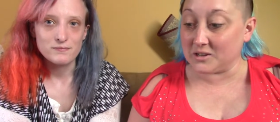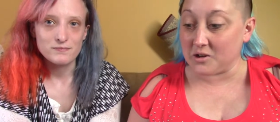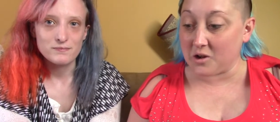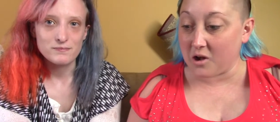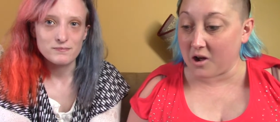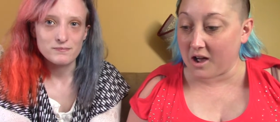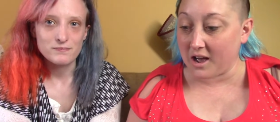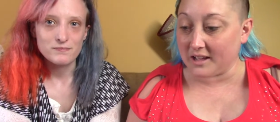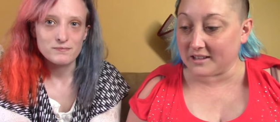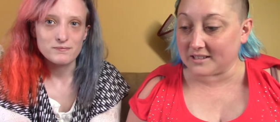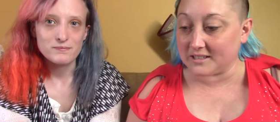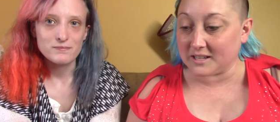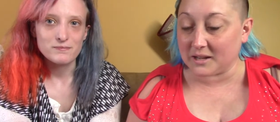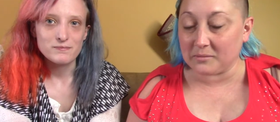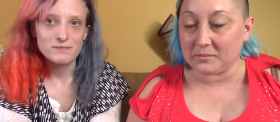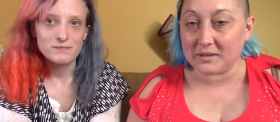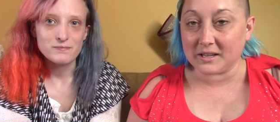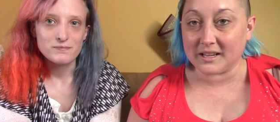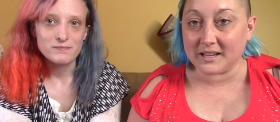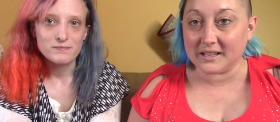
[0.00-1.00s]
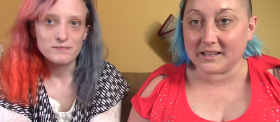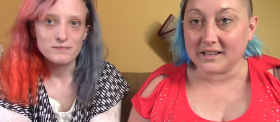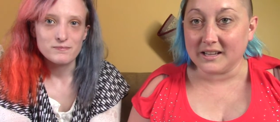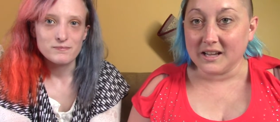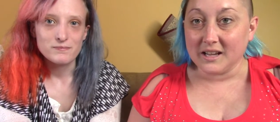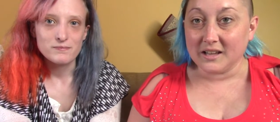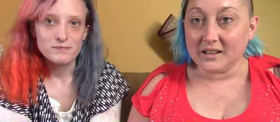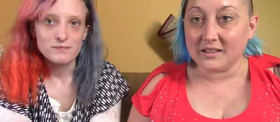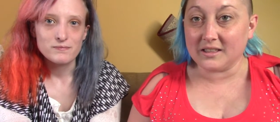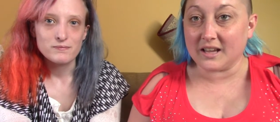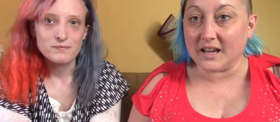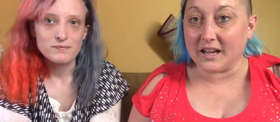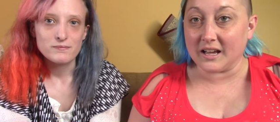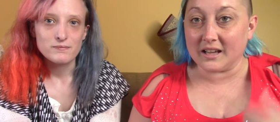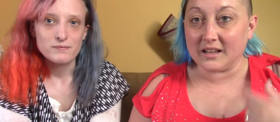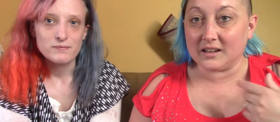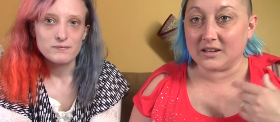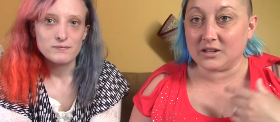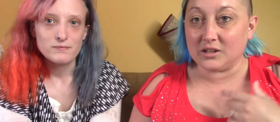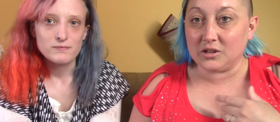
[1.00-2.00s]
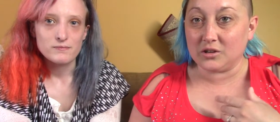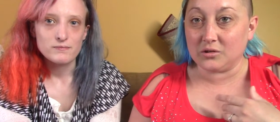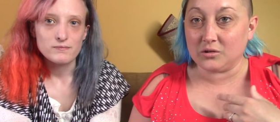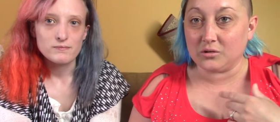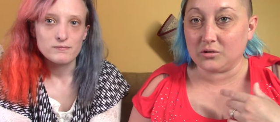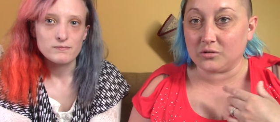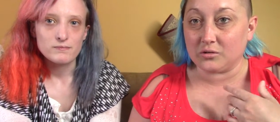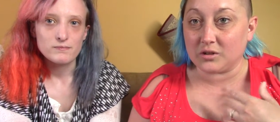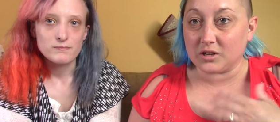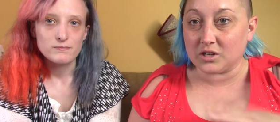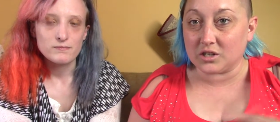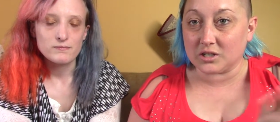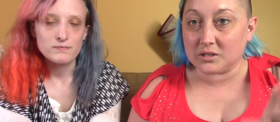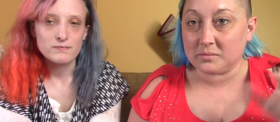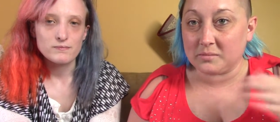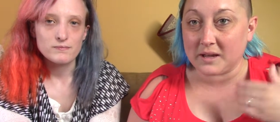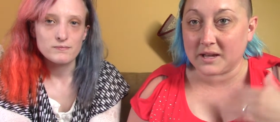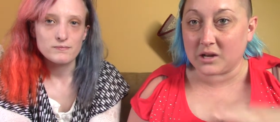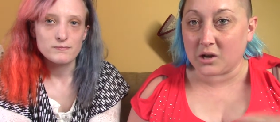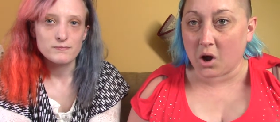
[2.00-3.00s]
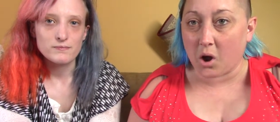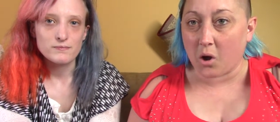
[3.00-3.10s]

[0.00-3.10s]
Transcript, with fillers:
Speaker 1: not something that you can just make go